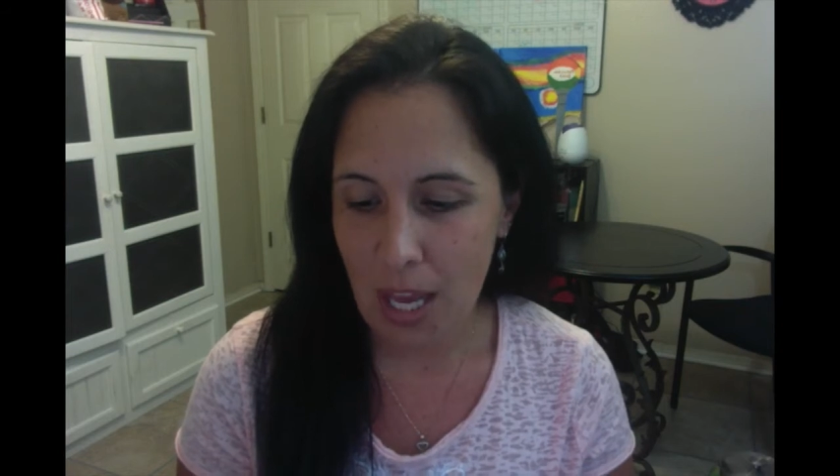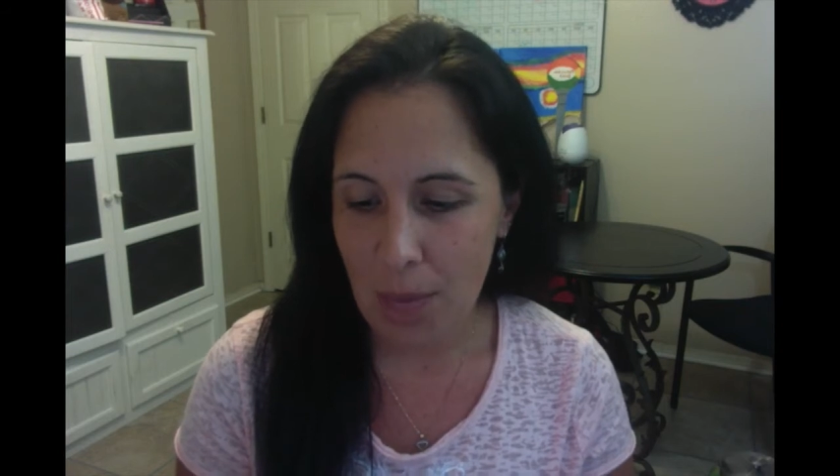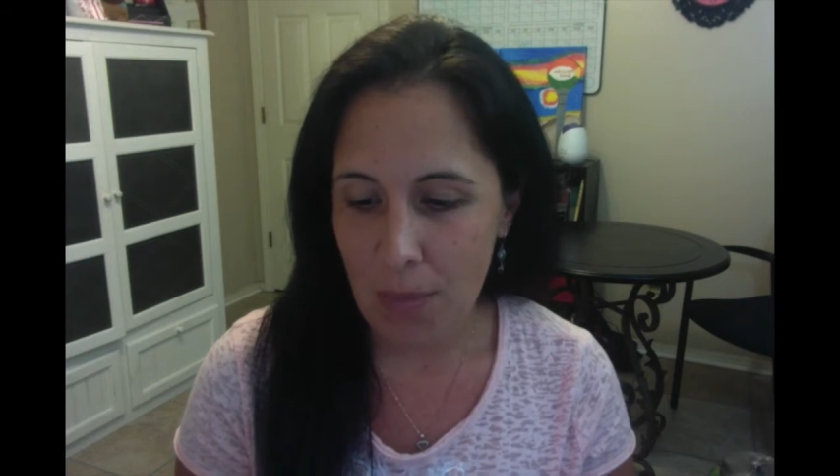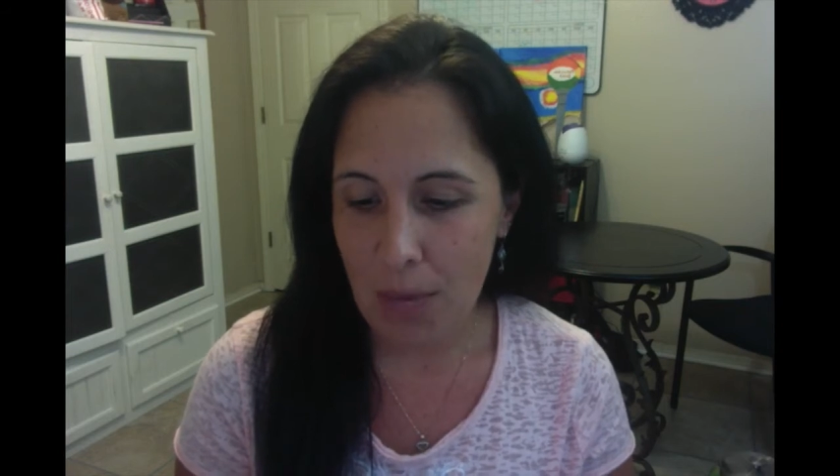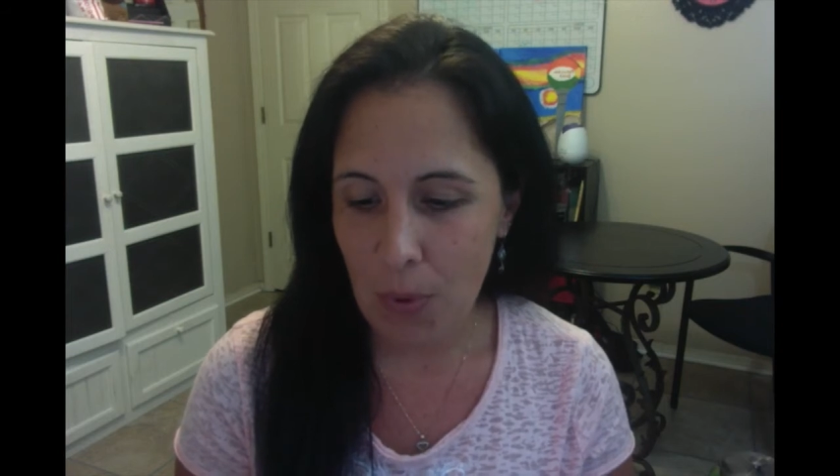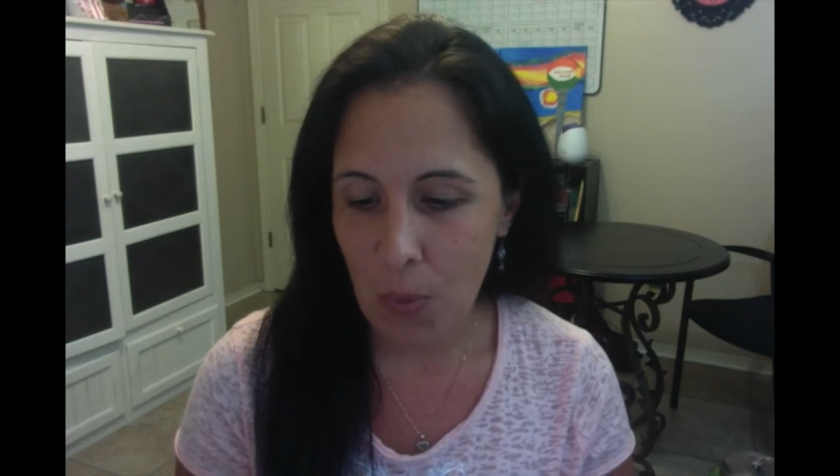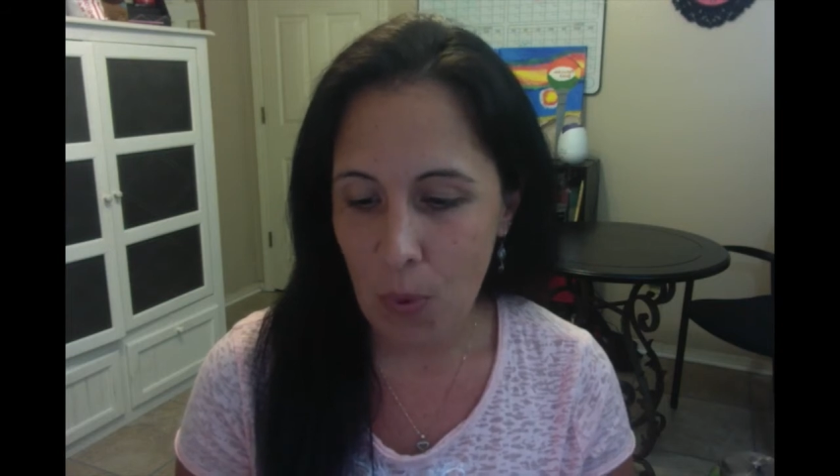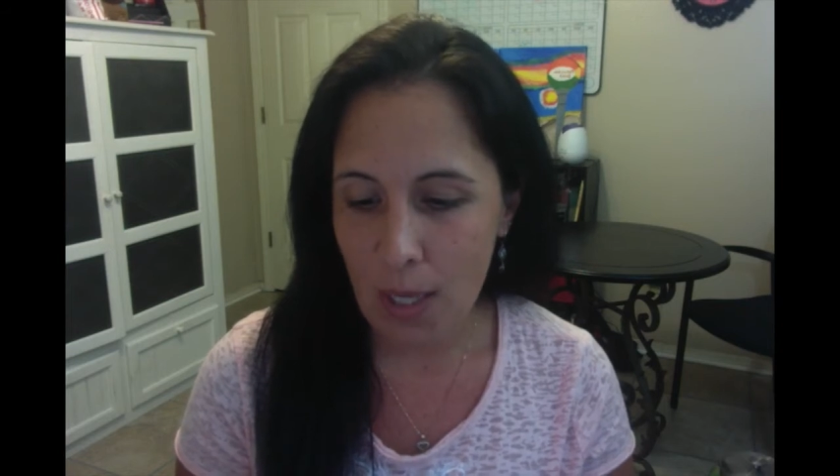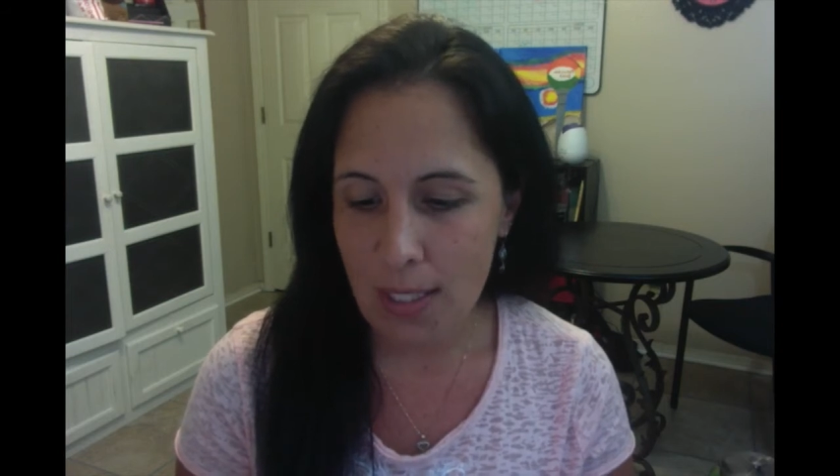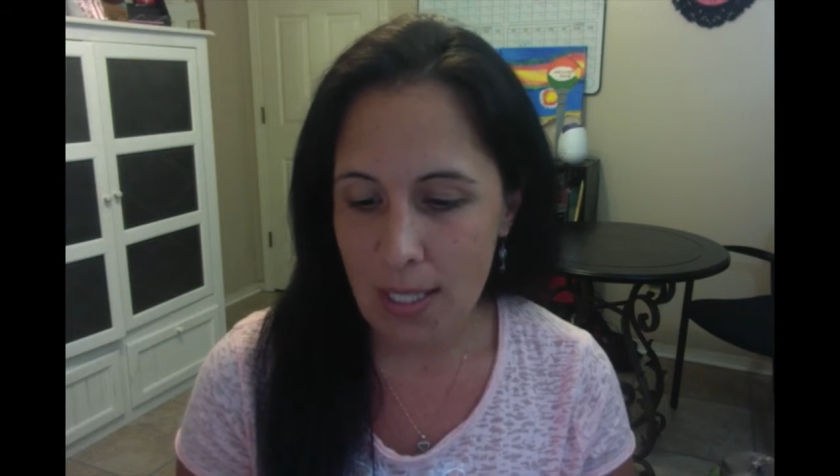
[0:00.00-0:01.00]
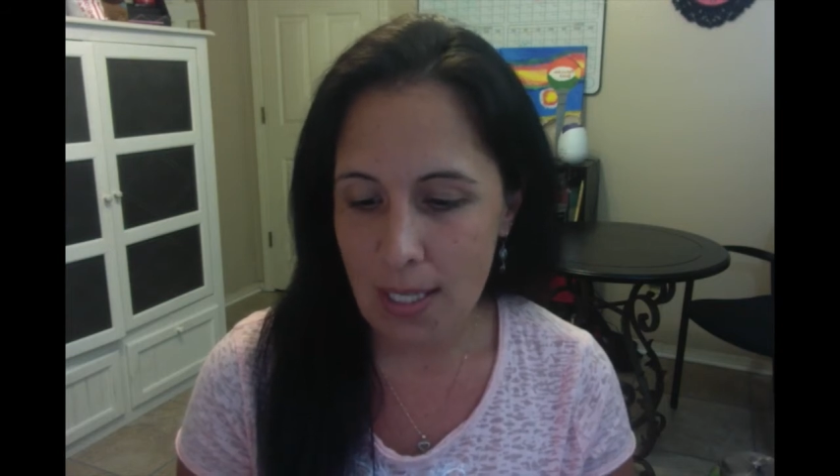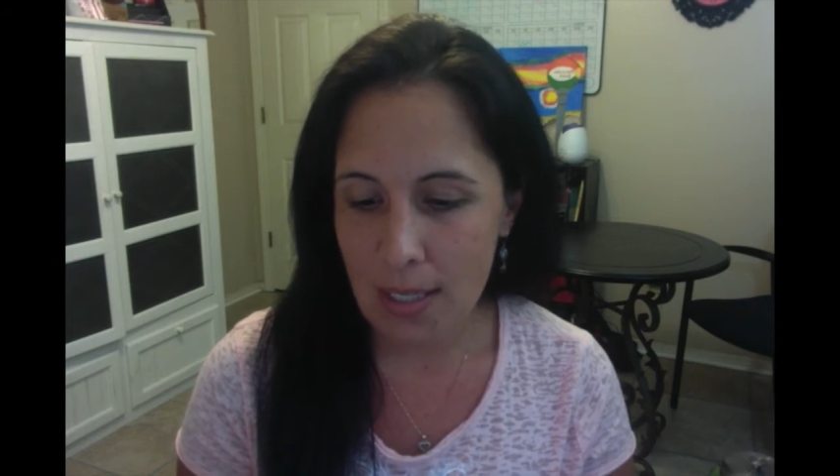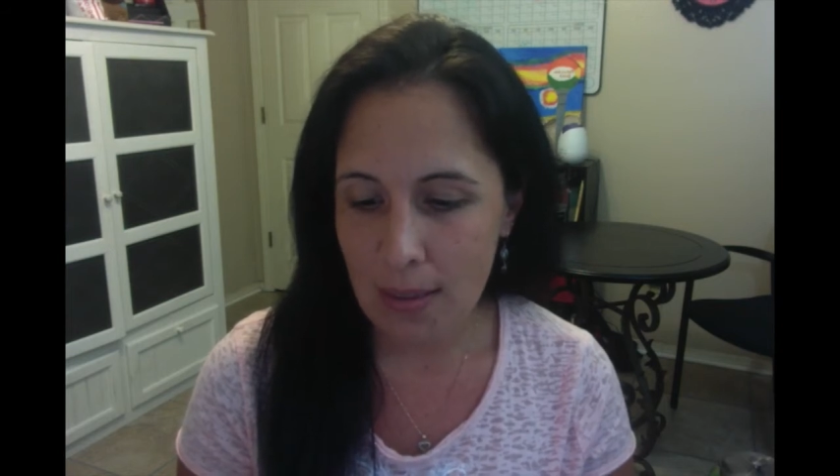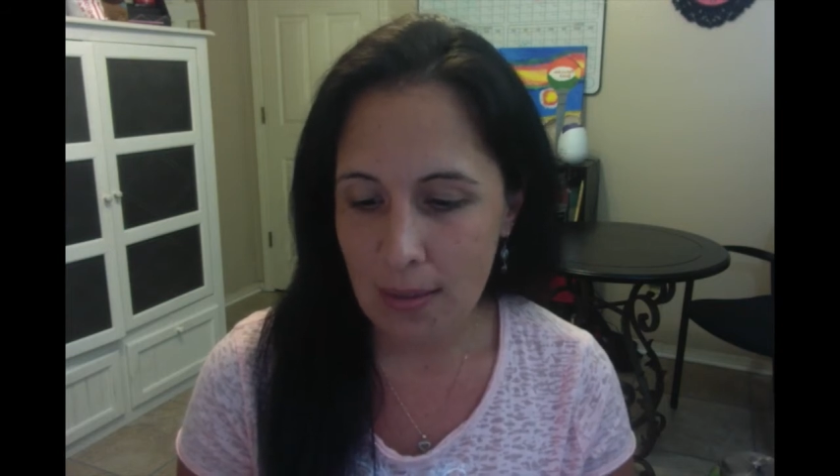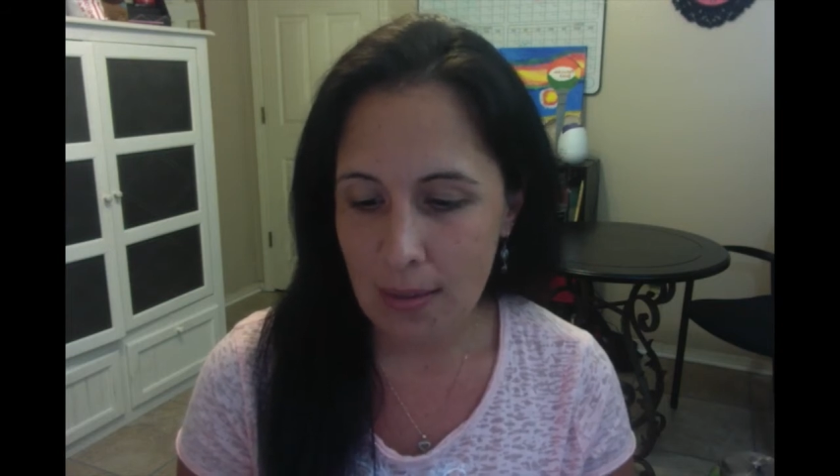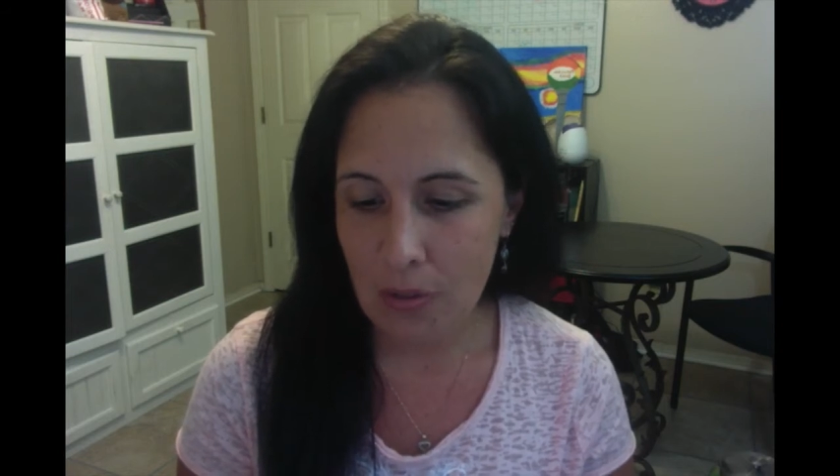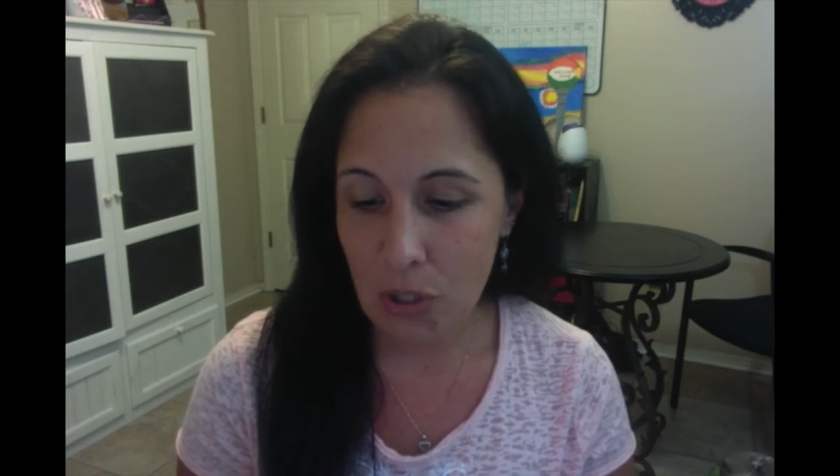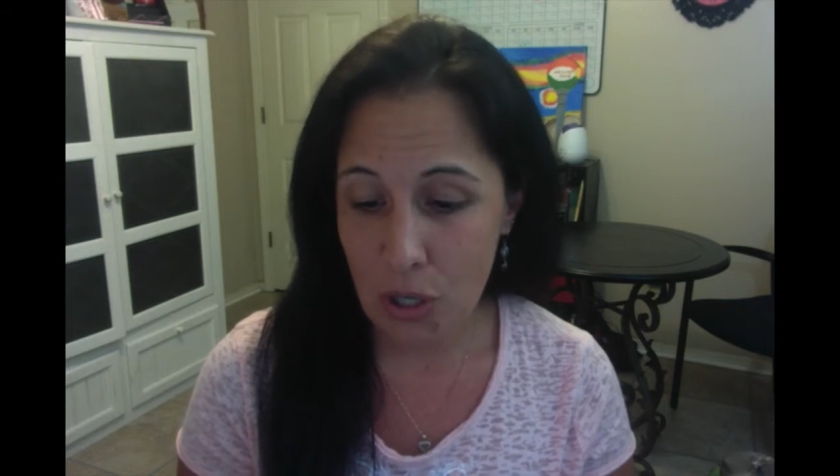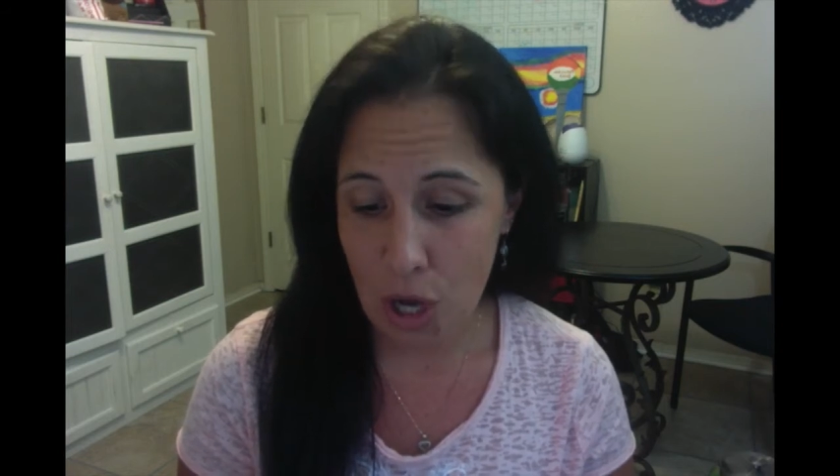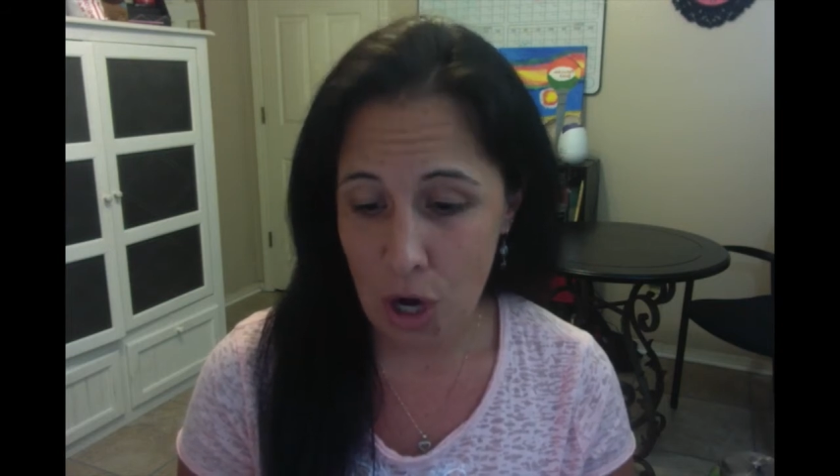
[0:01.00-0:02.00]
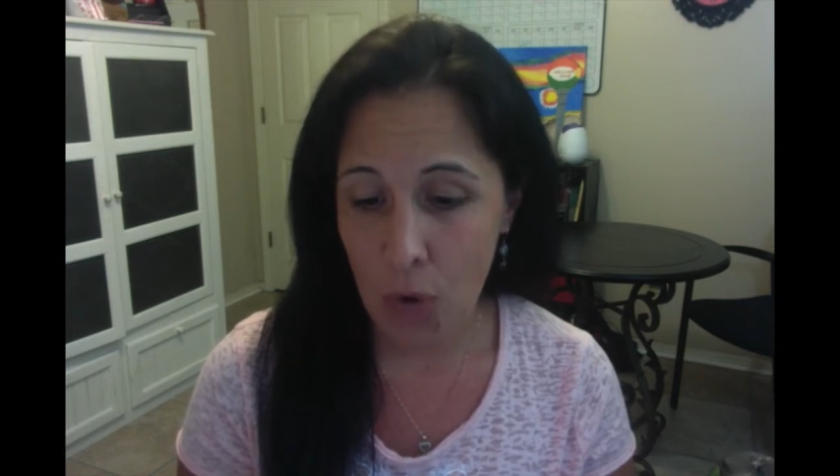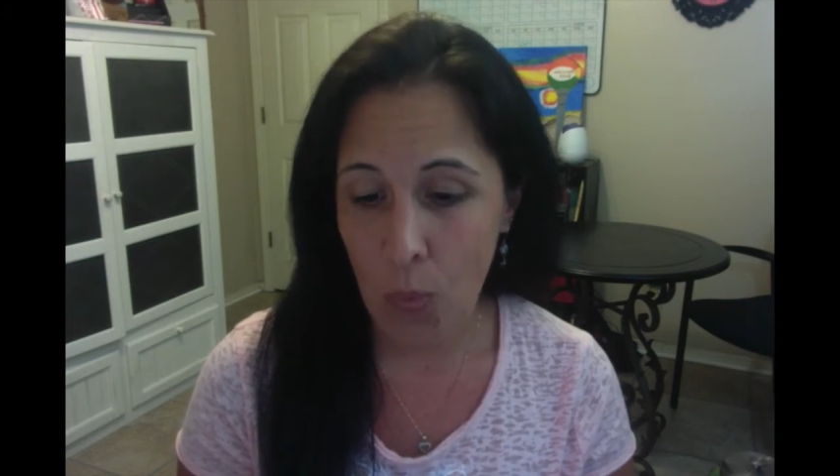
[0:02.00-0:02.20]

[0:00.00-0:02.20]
People wanted to know